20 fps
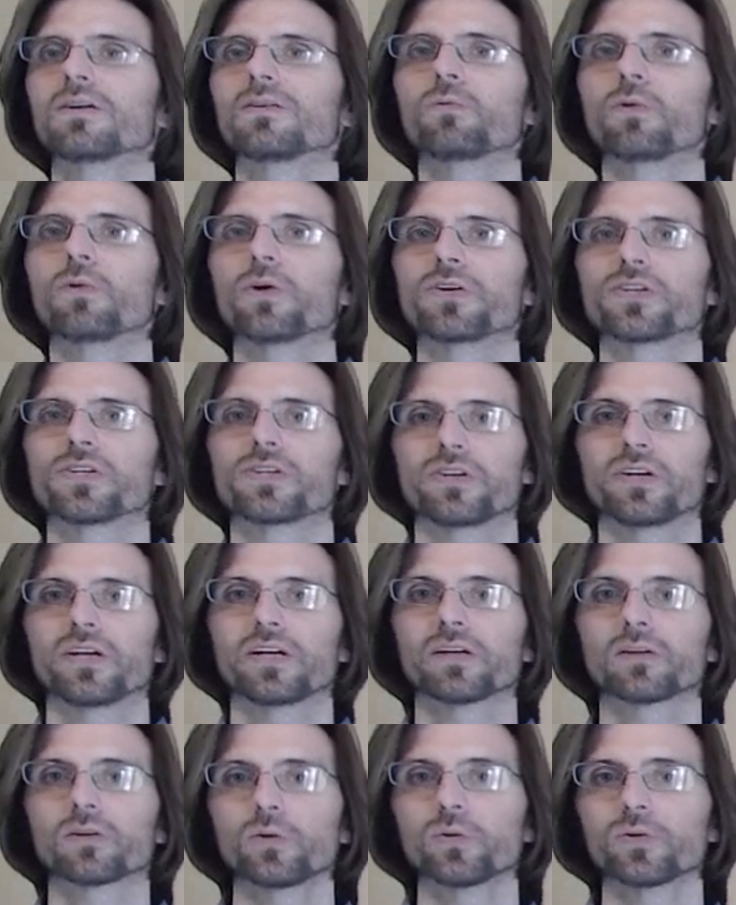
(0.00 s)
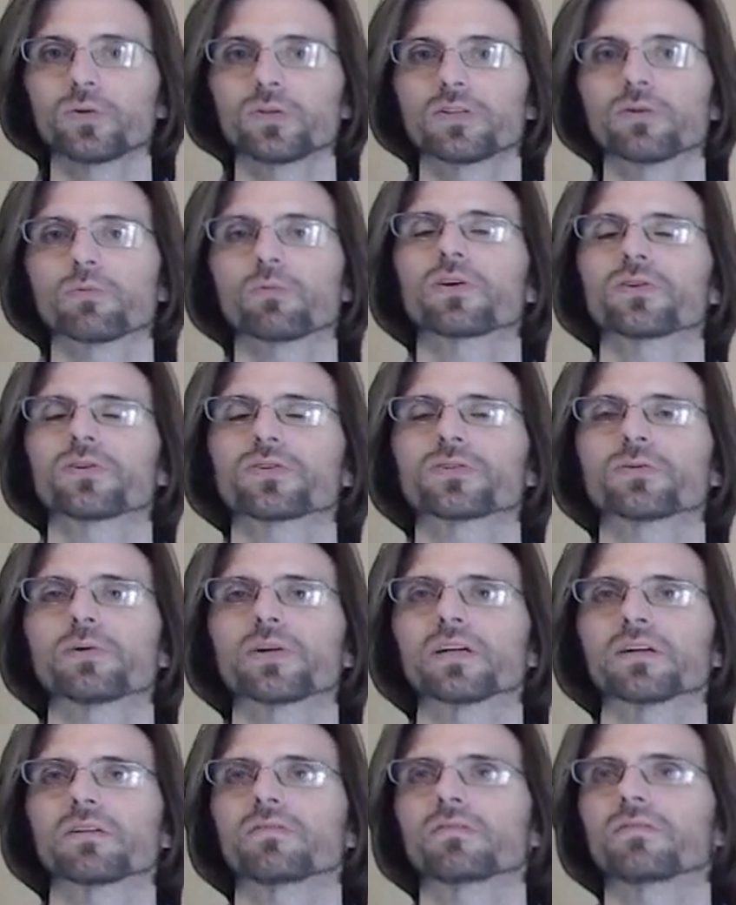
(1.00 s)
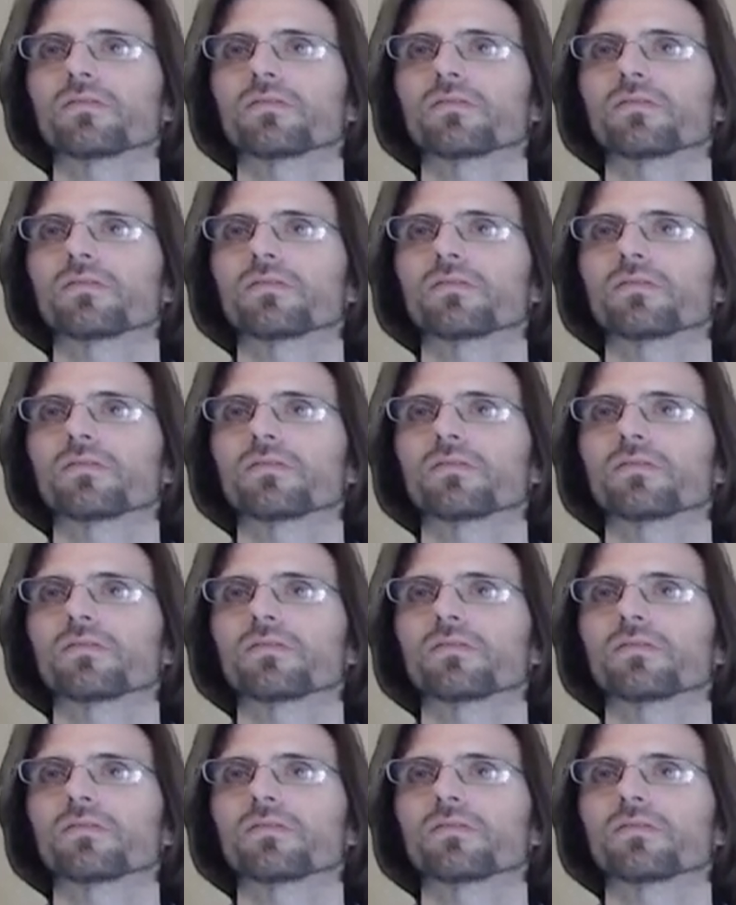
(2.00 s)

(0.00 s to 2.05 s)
which includes the RealSwing